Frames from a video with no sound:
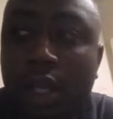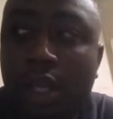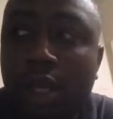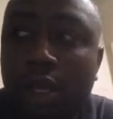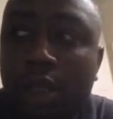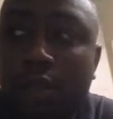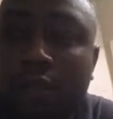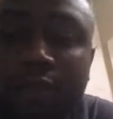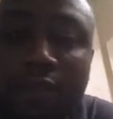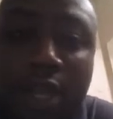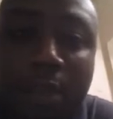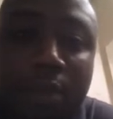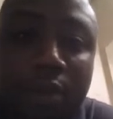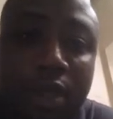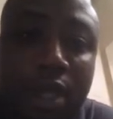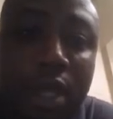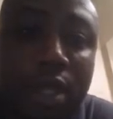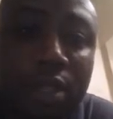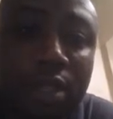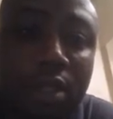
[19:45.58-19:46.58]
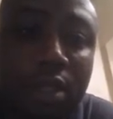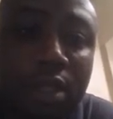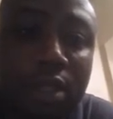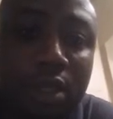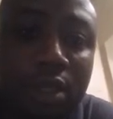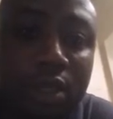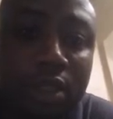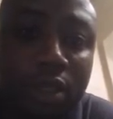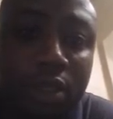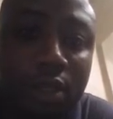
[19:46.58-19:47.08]
and the flapper got
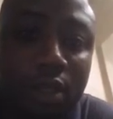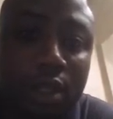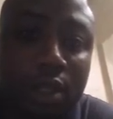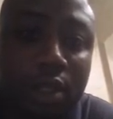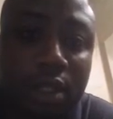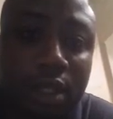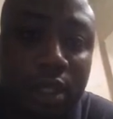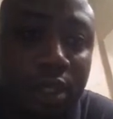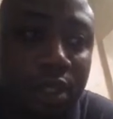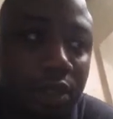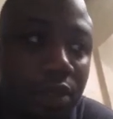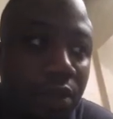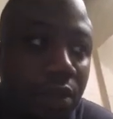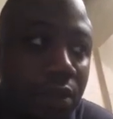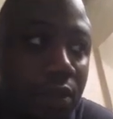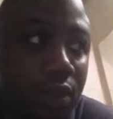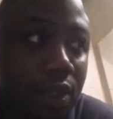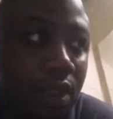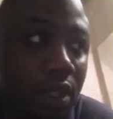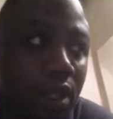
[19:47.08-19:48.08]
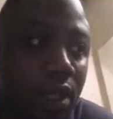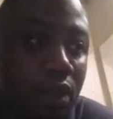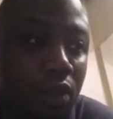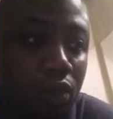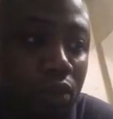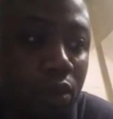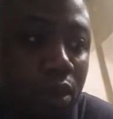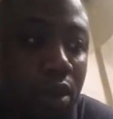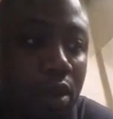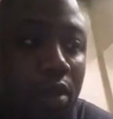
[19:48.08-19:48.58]
stuck, so it continued to let the
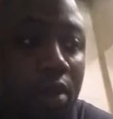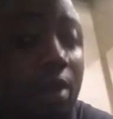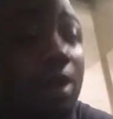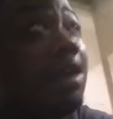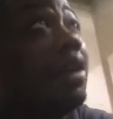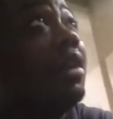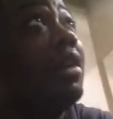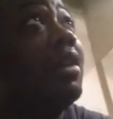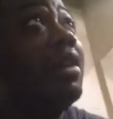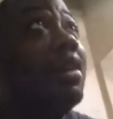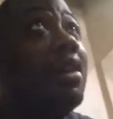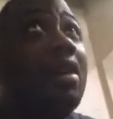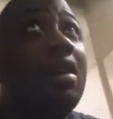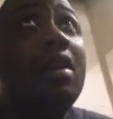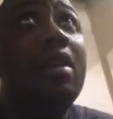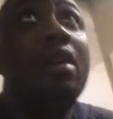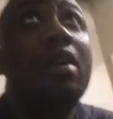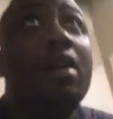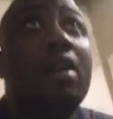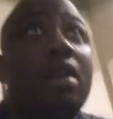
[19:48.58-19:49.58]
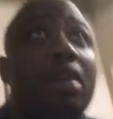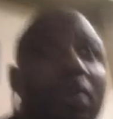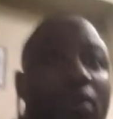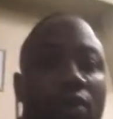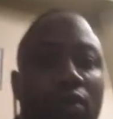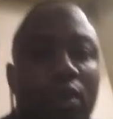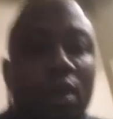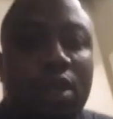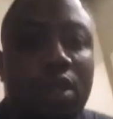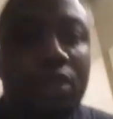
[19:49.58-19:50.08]
water
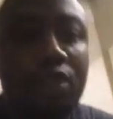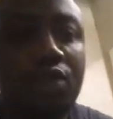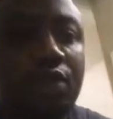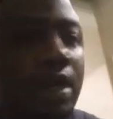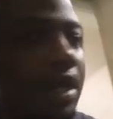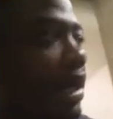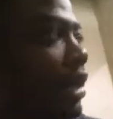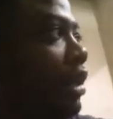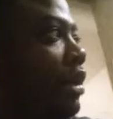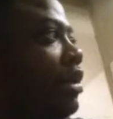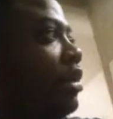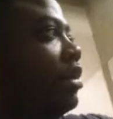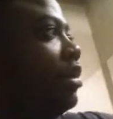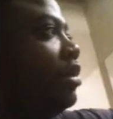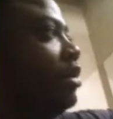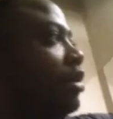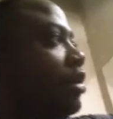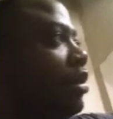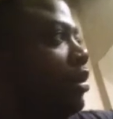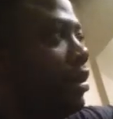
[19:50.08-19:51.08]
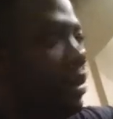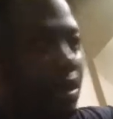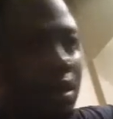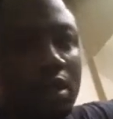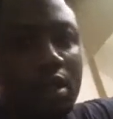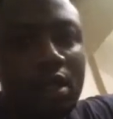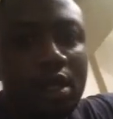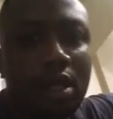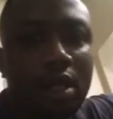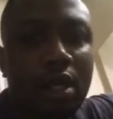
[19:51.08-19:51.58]
drain
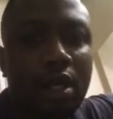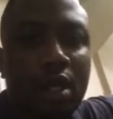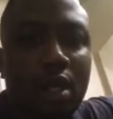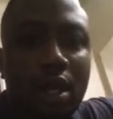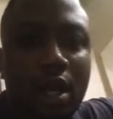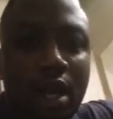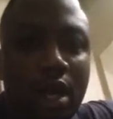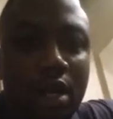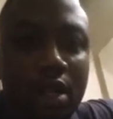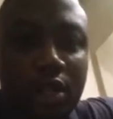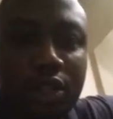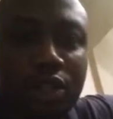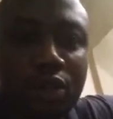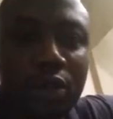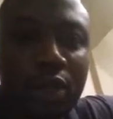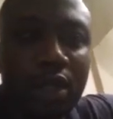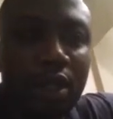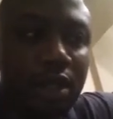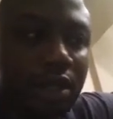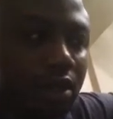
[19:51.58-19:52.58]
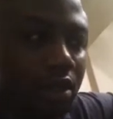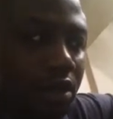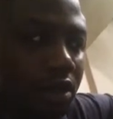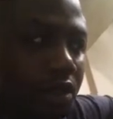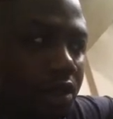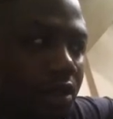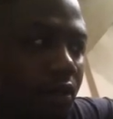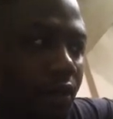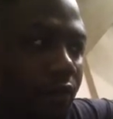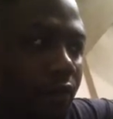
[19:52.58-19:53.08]
out of the toilet
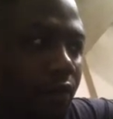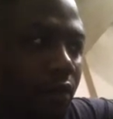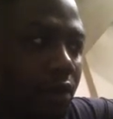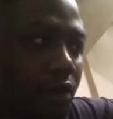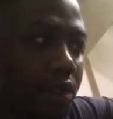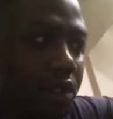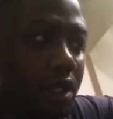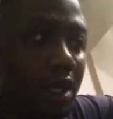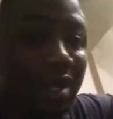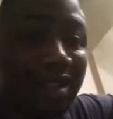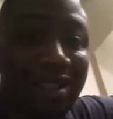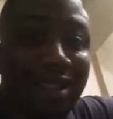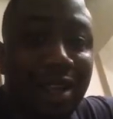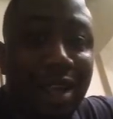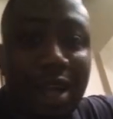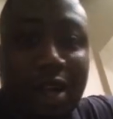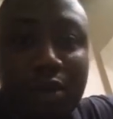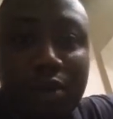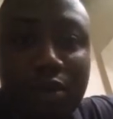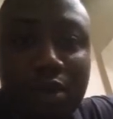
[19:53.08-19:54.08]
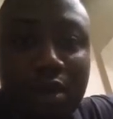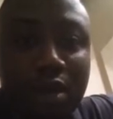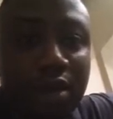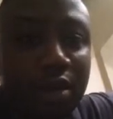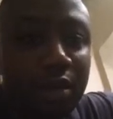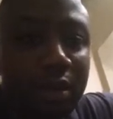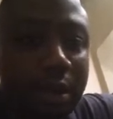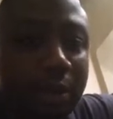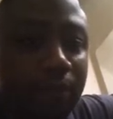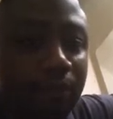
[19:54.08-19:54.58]
onto the floor. She had a lot of
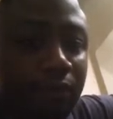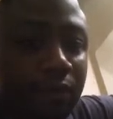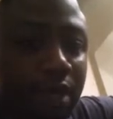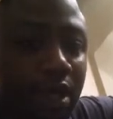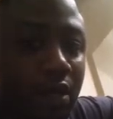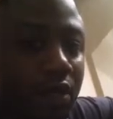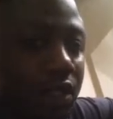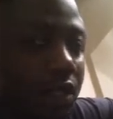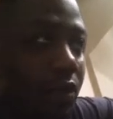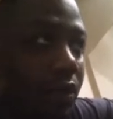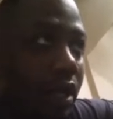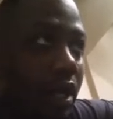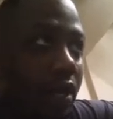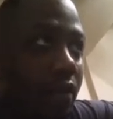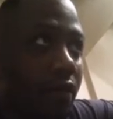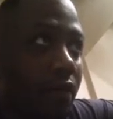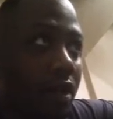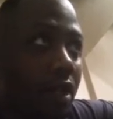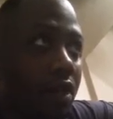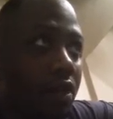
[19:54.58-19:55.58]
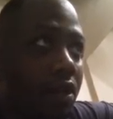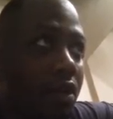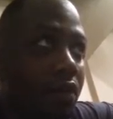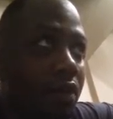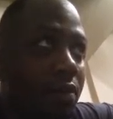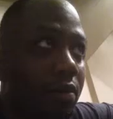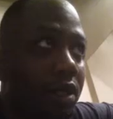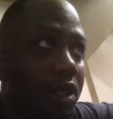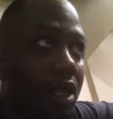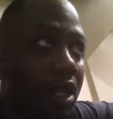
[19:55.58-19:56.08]
water. I wish I would have had a video
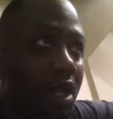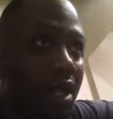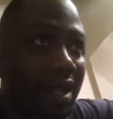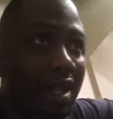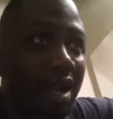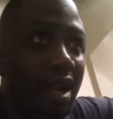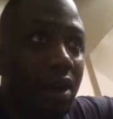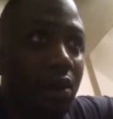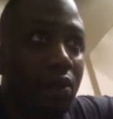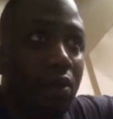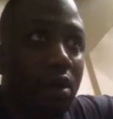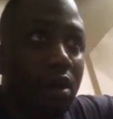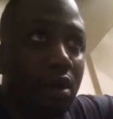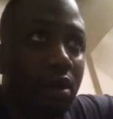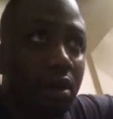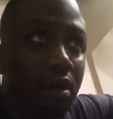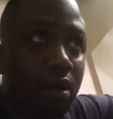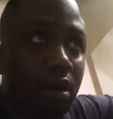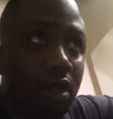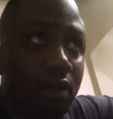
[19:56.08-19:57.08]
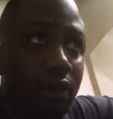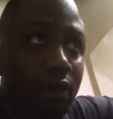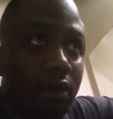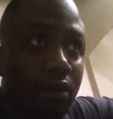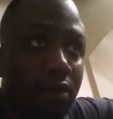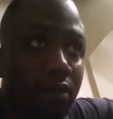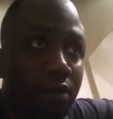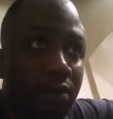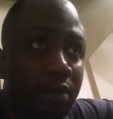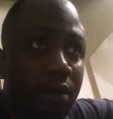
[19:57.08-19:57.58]
of it, but she had a lot of water in her living
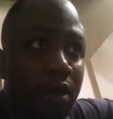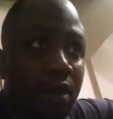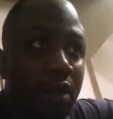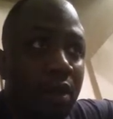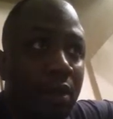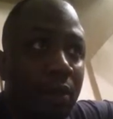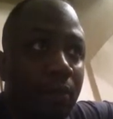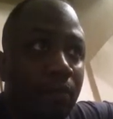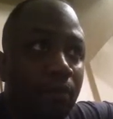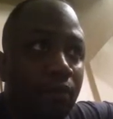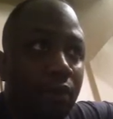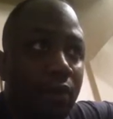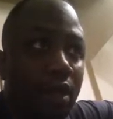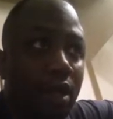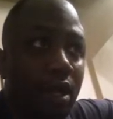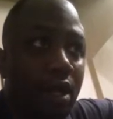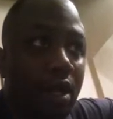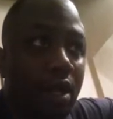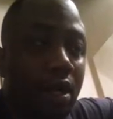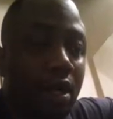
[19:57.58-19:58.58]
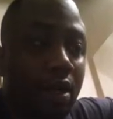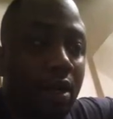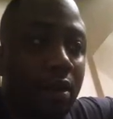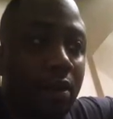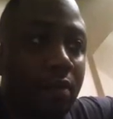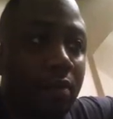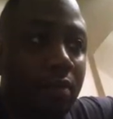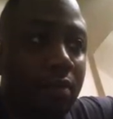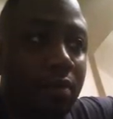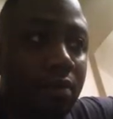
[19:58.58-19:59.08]
room,
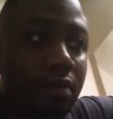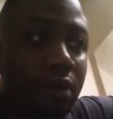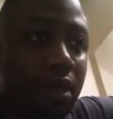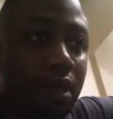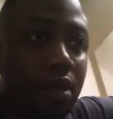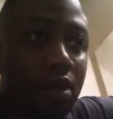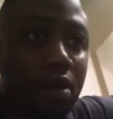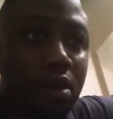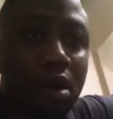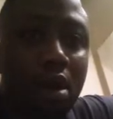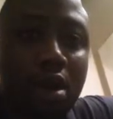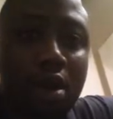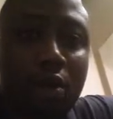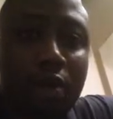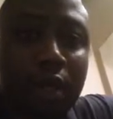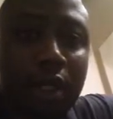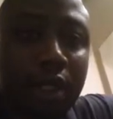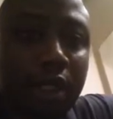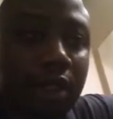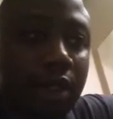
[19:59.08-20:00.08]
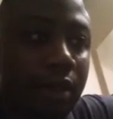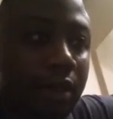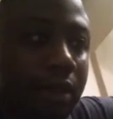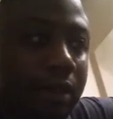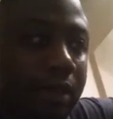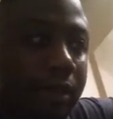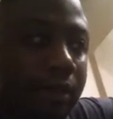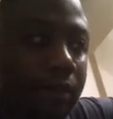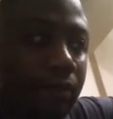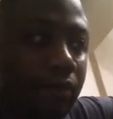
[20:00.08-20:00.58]
and in her hallway,
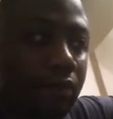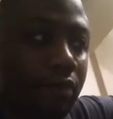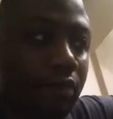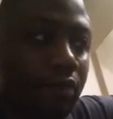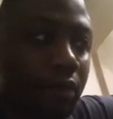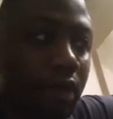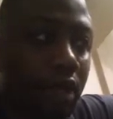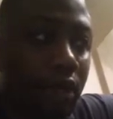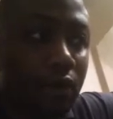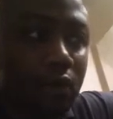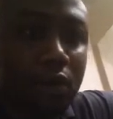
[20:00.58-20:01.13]
and